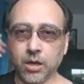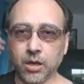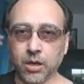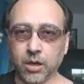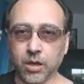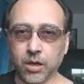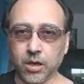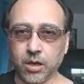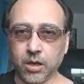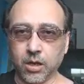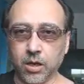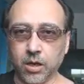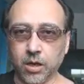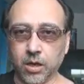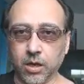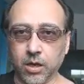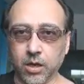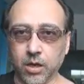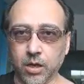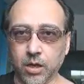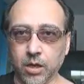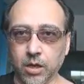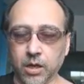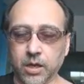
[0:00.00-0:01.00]

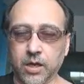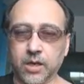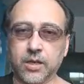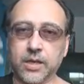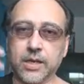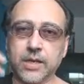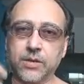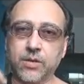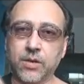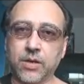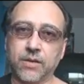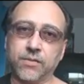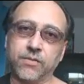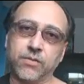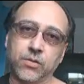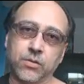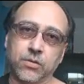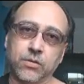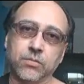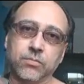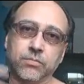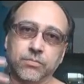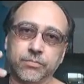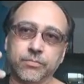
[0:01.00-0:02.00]
And then you have
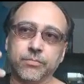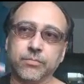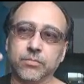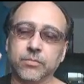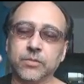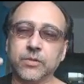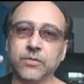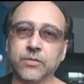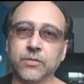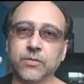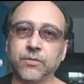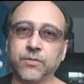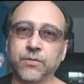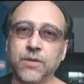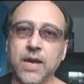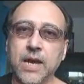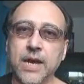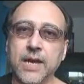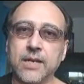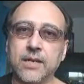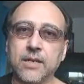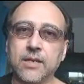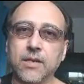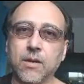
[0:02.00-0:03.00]
to
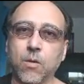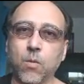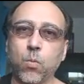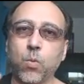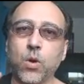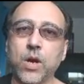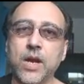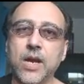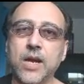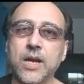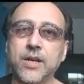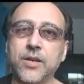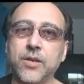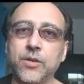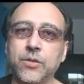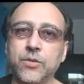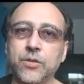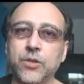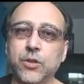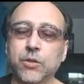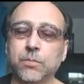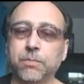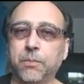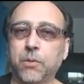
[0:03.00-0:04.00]
find where you
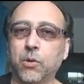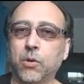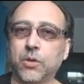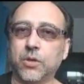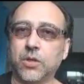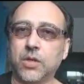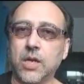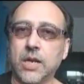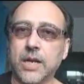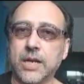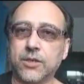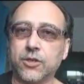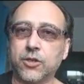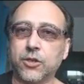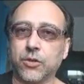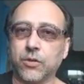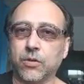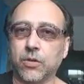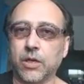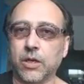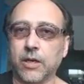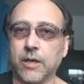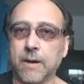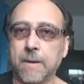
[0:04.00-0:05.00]
support
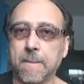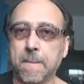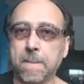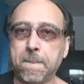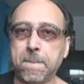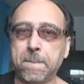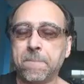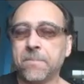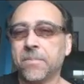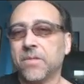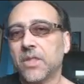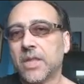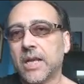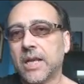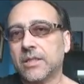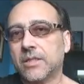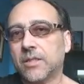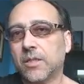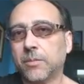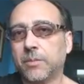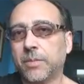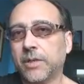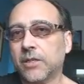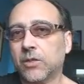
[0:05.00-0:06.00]
naturally.
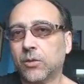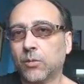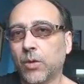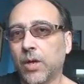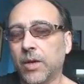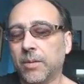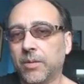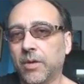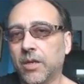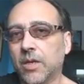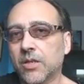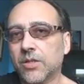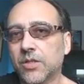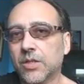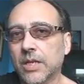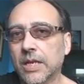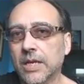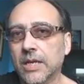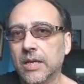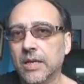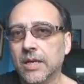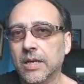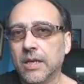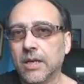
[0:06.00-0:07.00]
That's the best way, because
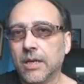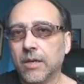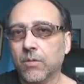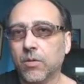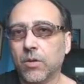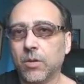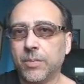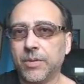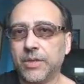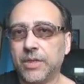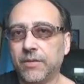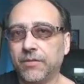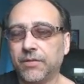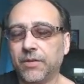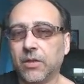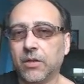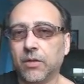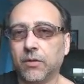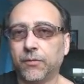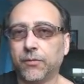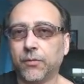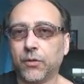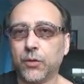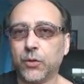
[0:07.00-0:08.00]
it will be
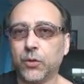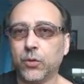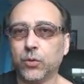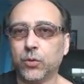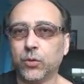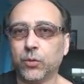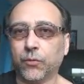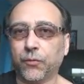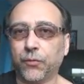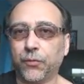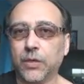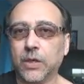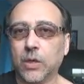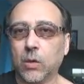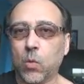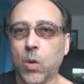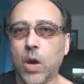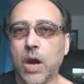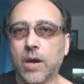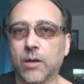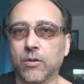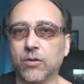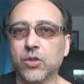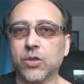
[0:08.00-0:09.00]
difficult for you to
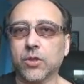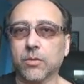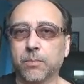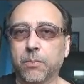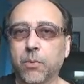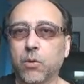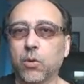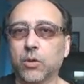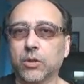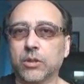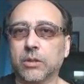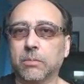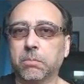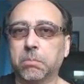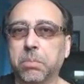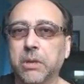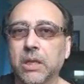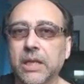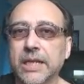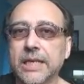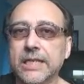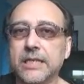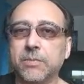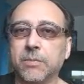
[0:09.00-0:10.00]
figure out supported
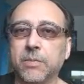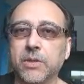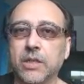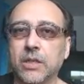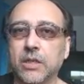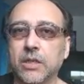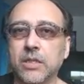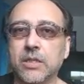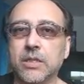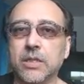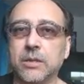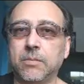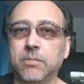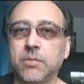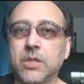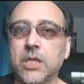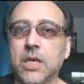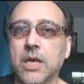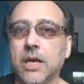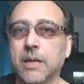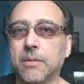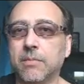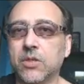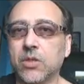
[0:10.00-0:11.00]
placement at the same
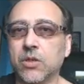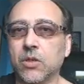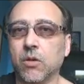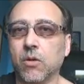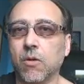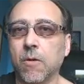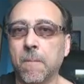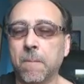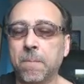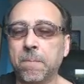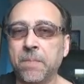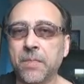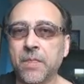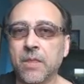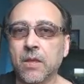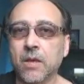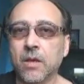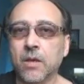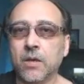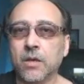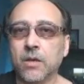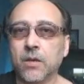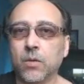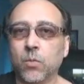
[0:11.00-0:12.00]
time. So
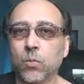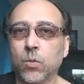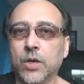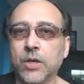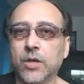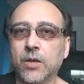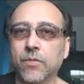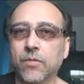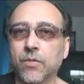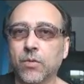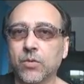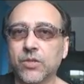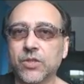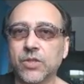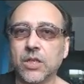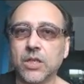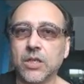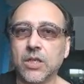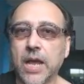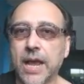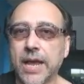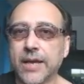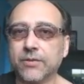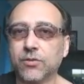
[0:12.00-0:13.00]
one of those
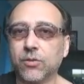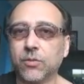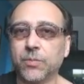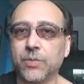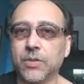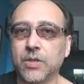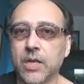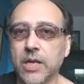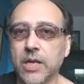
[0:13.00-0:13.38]
things has to be